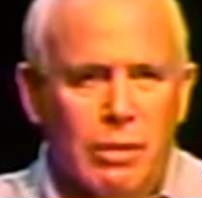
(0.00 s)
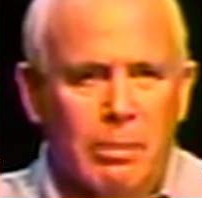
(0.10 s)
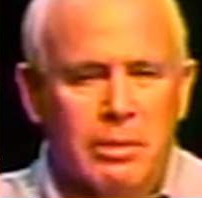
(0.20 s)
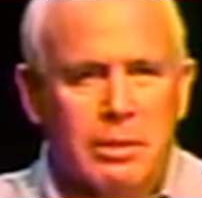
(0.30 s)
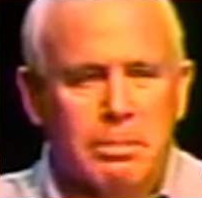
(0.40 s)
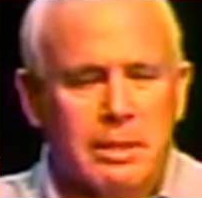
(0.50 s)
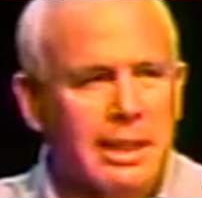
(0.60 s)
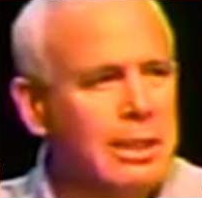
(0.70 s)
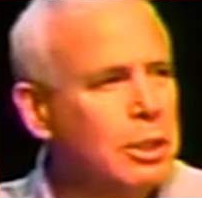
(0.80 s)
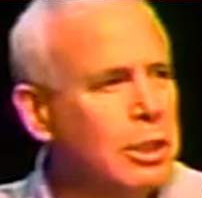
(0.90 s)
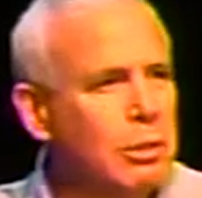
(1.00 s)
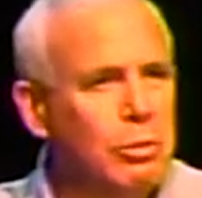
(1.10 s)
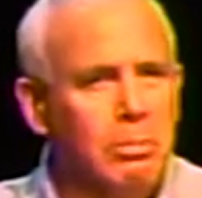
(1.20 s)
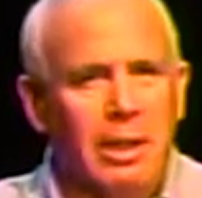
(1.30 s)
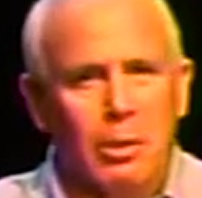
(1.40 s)
I'm teaching you
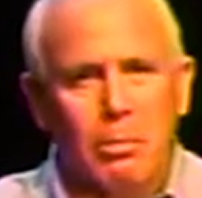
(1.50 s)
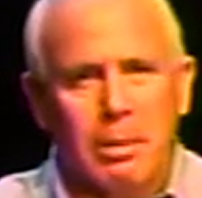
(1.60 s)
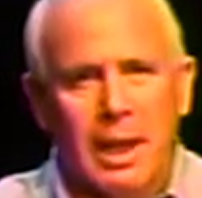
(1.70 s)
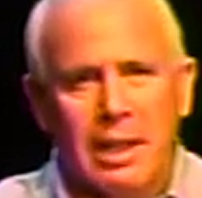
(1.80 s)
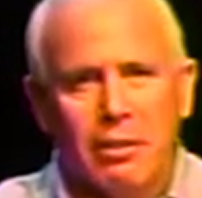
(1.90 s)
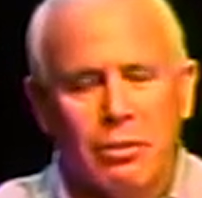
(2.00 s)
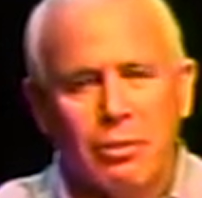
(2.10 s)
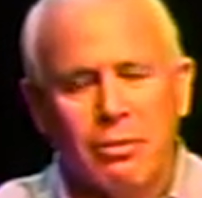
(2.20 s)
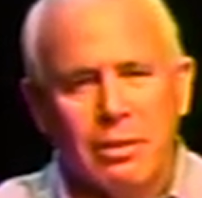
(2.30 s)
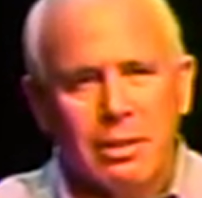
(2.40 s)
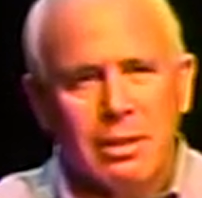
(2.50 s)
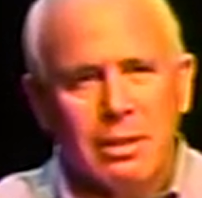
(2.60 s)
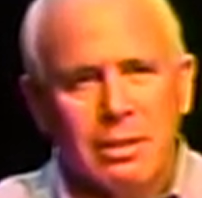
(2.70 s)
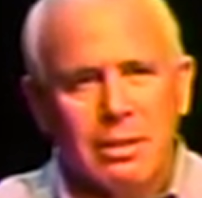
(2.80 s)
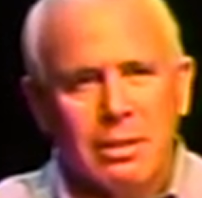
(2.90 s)
through my own bias
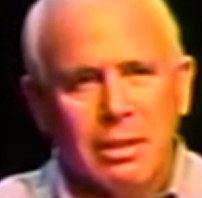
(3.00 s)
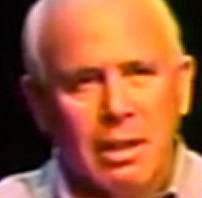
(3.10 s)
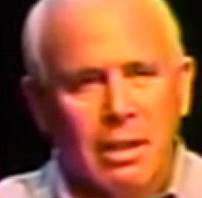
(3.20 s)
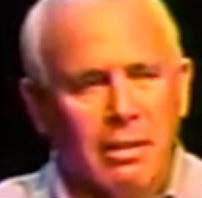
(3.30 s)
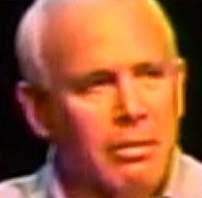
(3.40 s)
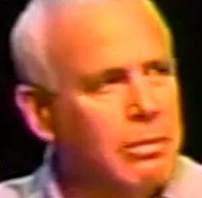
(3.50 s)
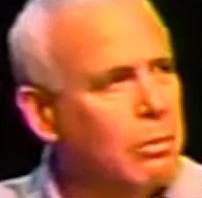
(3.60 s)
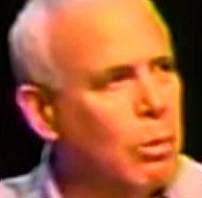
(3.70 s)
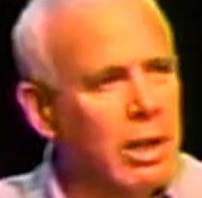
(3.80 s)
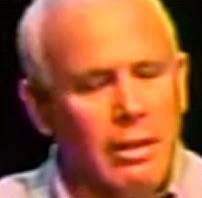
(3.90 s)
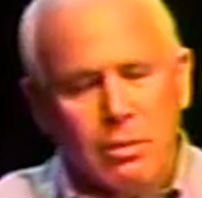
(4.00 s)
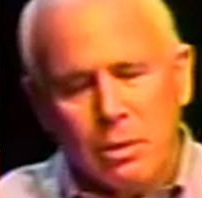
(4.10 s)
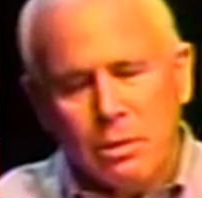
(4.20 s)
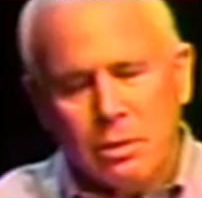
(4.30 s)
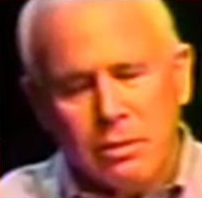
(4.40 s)
of what I've
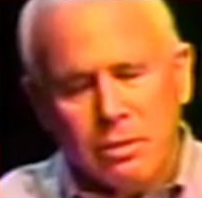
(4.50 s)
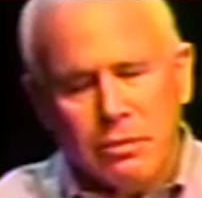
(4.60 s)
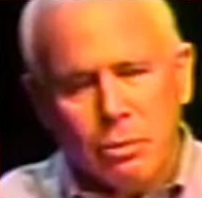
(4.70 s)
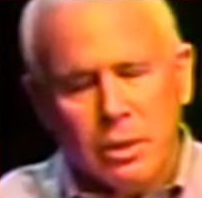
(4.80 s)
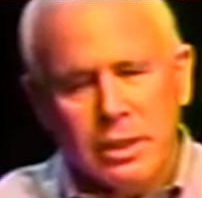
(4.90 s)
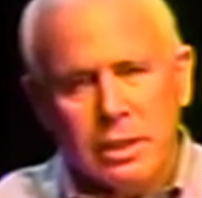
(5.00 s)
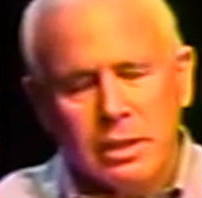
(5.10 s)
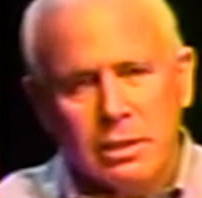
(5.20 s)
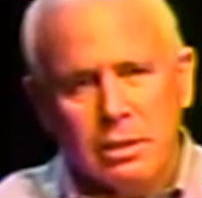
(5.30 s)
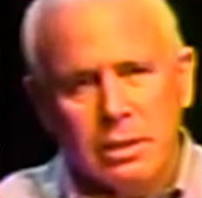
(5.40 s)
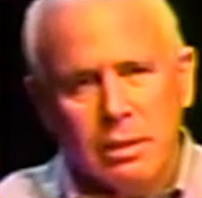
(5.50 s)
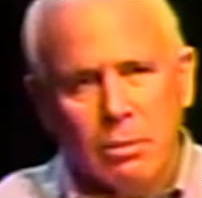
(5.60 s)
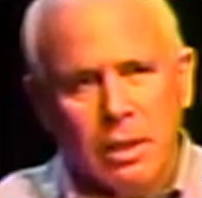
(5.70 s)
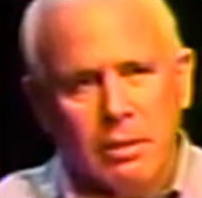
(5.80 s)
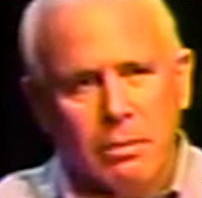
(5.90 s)
learned over 40 years and
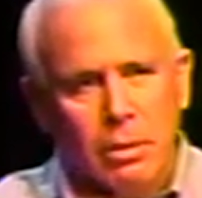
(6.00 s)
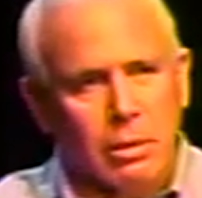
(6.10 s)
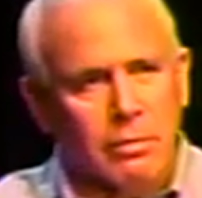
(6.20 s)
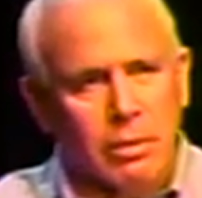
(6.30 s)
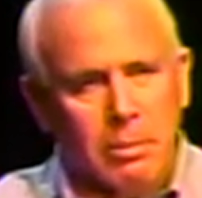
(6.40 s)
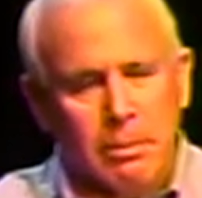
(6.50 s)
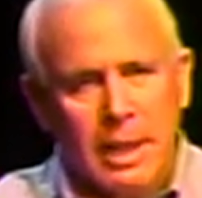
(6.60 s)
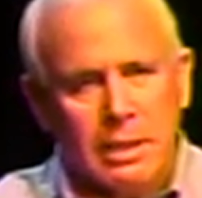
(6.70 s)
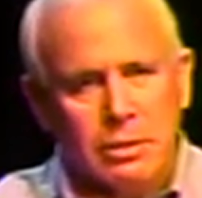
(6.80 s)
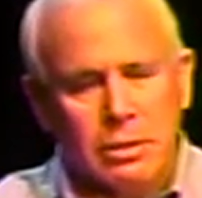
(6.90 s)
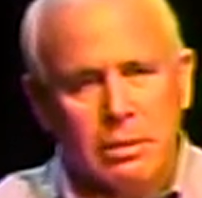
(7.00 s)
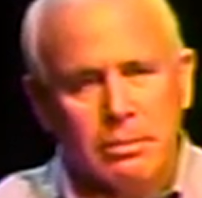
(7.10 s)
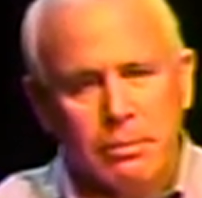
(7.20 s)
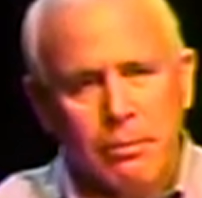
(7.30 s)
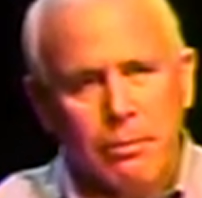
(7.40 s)
what I've learned from a master.
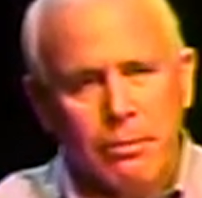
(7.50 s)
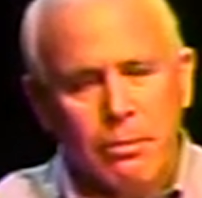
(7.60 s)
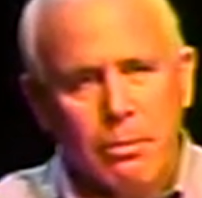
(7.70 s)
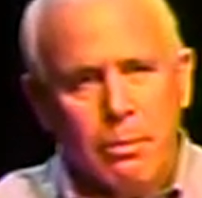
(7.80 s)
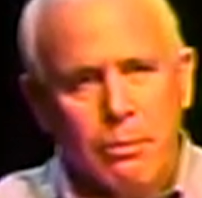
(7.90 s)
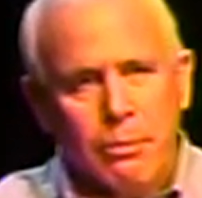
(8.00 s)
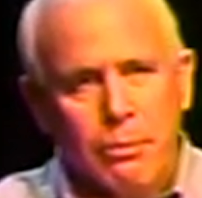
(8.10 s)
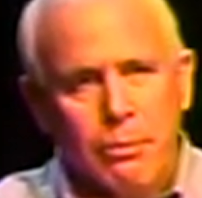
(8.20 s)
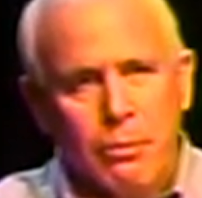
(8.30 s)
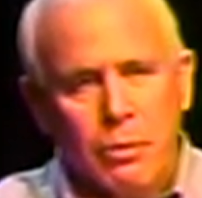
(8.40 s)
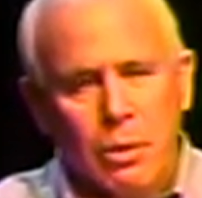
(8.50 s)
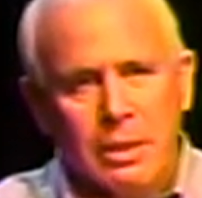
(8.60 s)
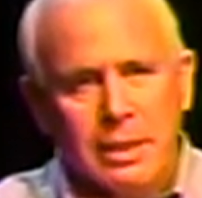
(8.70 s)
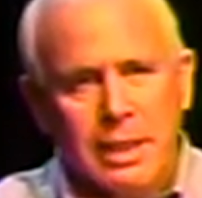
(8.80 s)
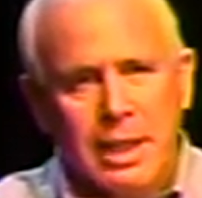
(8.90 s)
So
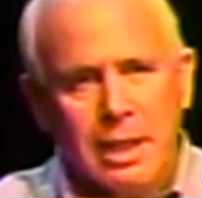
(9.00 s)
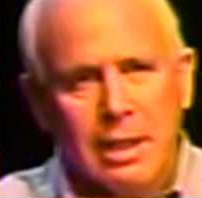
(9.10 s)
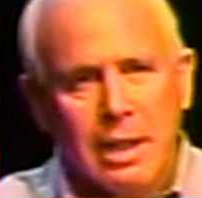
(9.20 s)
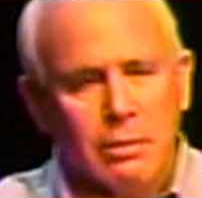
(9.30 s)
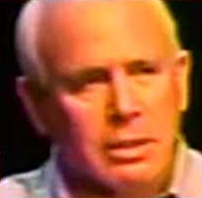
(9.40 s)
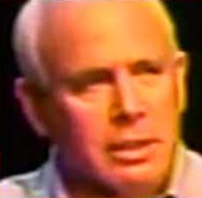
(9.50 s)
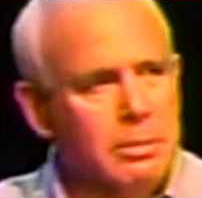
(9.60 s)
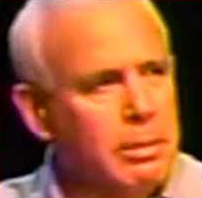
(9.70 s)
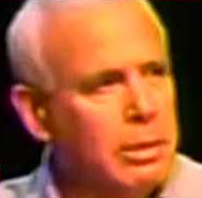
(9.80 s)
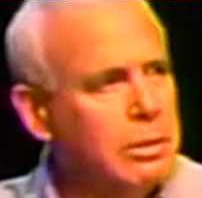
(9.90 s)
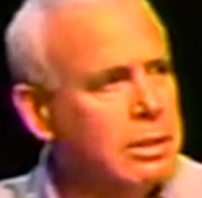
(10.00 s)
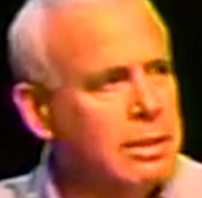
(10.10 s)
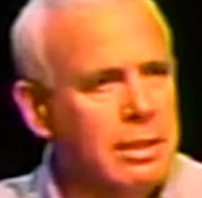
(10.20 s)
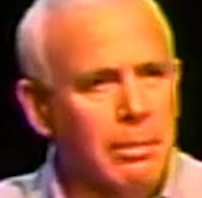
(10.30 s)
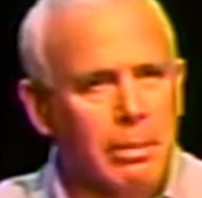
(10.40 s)
as a kid, I was exposed to
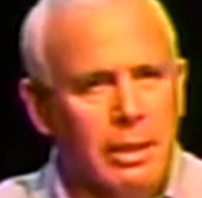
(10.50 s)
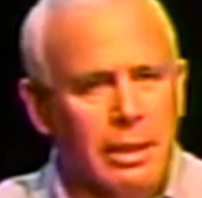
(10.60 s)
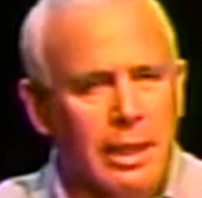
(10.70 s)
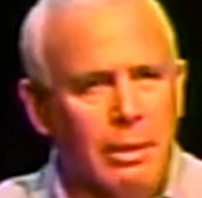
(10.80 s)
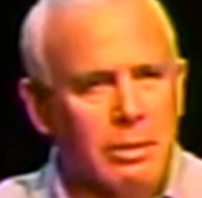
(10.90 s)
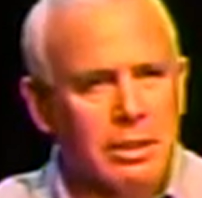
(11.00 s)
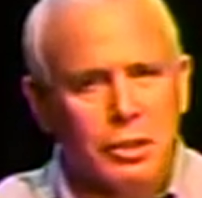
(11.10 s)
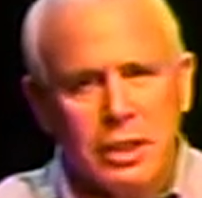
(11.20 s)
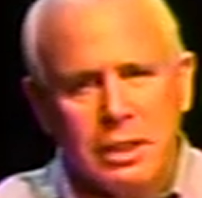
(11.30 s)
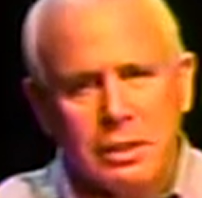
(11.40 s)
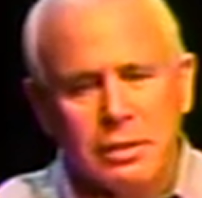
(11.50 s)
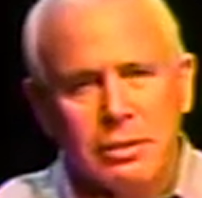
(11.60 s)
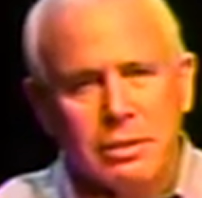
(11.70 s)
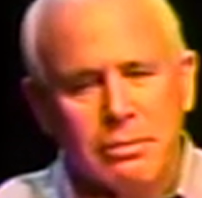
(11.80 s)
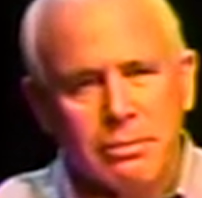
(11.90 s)
somebody that was a
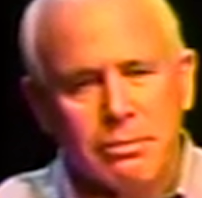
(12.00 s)
genius